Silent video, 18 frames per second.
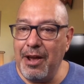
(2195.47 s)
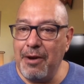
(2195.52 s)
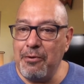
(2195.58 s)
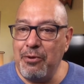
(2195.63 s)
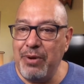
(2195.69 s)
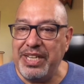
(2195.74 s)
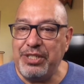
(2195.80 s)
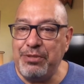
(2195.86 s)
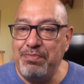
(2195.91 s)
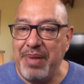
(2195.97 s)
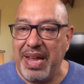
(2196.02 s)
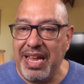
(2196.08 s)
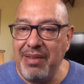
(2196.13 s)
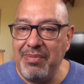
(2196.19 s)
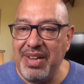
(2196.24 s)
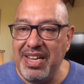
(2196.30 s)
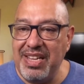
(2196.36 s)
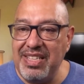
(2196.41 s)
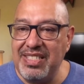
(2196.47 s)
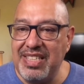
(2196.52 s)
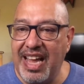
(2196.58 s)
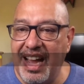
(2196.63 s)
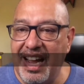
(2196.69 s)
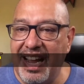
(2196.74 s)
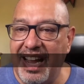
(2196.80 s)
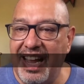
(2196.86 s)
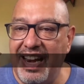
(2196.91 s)
Which babies?
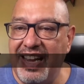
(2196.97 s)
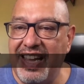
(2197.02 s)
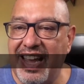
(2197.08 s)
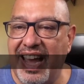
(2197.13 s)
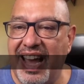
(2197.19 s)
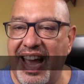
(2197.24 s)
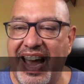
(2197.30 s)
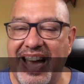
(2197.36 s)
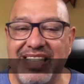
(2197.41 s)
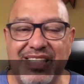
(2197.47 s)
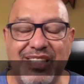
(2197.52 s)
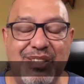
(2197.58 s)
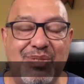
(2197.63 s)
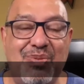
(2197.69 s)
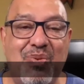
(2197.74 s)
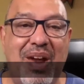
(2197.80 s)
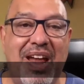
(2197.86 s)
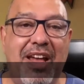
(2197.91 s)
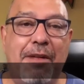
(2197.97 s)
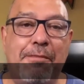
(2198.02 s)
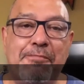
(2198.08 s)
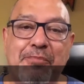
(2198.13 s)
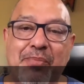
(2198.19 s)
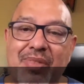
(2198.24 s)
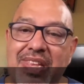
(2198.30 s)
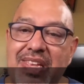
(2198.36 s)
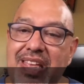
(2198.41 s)
Angelica asks. Well,
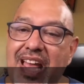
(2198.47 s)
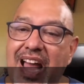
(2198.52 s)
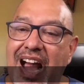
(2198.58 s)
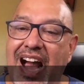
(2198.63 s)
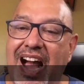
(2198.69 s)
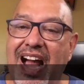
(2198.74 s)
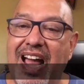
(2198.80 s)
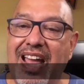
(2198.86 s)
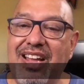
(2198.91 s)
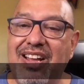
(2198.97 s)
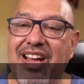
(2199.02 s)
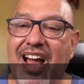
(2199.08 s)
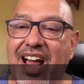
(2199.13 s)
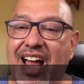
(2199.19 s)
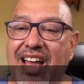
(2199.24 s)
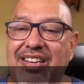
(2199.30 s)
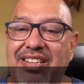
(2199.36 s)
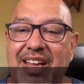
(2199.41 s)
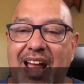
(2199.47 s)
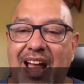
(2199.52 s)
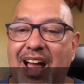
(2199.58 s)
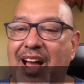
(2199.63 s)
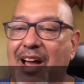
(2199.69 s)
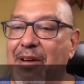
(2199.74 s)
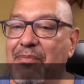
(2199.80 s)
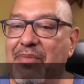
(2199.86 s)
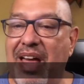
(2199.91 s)
I got
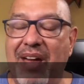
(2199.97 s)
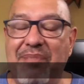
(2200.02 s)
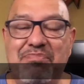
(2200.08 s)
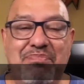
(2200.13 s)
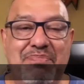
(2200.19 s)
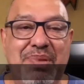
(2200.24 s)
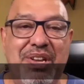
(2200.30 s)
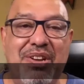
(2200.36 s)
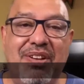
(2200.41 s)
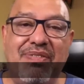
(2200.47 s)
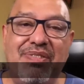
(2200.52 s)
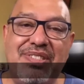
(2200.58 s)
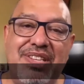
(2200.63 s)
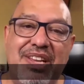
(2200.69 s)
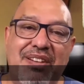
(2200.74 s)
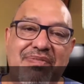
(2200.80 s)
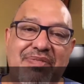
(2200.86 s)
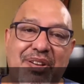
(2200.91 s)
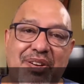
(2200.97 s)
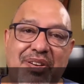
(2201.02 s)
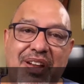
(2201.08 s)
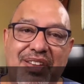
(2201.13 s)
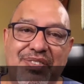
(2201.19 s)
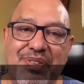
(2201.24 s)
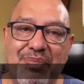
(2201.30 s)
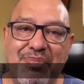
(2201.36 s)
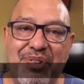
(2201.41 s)
a beautiful set of
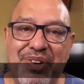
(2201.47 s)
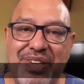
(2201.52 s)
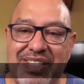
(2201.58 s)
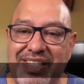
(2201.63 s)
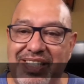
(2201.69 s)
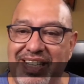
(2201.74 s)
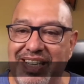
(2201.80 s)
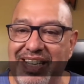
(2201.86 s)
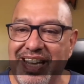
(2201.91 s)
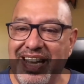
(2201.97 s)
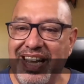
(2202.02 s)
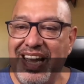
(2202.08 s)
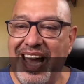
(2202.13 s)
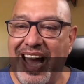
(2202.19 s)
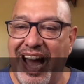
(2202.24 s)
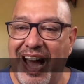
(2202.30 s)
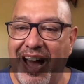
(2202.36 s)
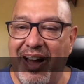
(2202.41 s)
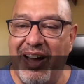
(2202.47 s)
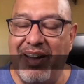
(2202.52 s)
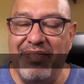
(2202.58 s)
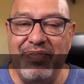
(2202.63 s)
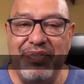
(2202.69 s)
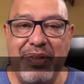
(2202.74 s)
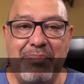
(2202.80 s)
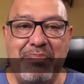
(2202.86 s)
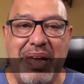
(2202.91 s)
photographs from Christy
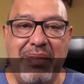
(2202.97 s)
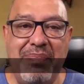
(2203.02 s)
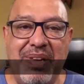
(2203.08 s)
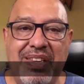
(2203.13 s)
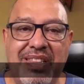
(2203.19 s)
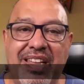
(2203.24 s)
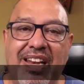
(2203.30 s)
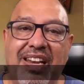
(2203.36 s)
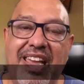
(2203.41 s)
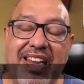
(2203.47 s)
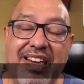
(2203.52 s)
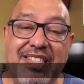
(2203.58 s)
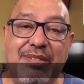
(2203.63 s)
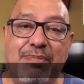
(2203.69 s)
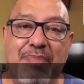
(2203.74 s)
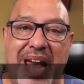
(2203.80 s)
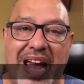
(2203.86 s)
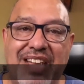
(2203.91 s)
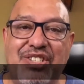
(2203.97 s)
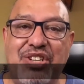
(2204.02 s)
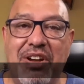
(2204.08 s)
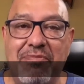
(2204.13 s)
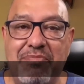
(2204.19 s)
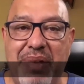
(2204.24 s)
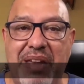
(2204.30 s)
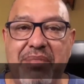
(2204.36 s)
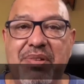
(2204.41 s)
of the latest batch
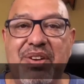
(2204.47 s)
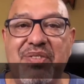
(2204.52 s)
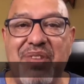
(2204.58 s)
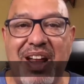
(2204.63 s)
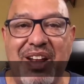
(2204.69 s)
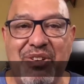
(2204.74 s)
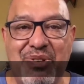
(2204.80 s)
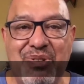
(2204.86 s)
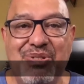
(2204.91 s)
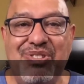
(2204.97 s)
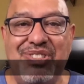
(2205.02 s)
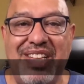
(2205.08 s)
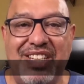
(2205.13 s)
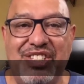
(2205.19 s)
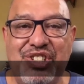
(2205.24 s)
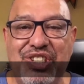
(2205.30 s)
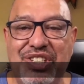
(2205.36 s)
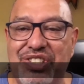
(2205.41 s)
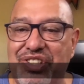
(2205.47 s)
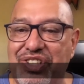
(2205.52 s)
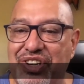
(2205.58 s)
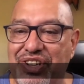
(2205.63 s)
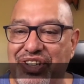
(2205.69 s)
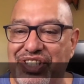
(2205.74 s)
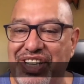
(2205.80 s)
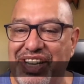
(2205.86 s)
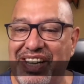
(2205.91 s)
of baby raccoons that she's
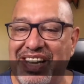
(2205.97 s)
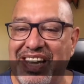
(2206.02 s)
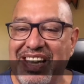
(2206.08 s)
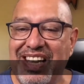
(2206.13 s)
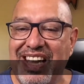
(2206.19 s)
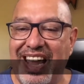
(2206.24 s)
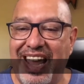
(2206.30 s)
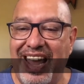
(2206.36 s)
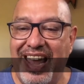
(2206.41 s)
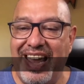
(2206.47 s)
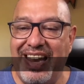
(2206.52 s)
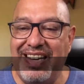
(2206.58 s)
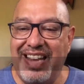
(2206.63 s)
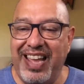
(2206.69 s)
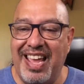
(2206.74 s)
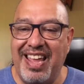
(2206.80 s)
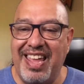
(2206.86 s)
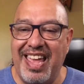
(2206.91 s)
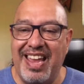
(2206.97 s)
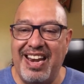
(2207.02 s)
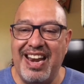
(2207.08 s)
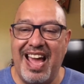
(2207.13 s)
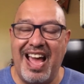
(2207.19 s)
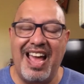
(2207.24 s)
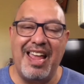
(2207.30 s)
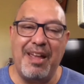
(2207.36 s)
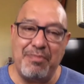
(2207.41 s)
nursing. And again,
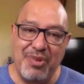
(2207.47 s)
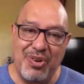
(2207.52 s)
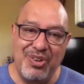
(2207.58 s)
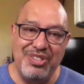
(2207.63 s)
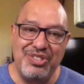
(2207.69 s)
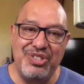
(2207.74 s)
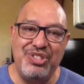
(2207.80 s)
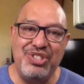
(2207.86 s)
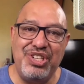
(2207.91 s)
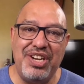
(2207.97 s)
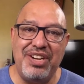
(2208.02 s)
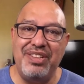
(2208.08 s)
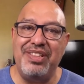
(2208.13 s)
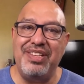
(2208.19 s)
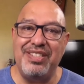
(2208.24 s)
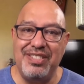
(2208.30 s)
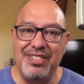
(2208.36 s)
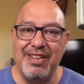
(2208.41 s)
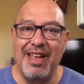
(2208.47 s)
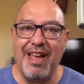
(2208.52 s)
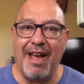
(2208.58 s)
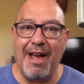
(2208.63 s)
I am going to share this.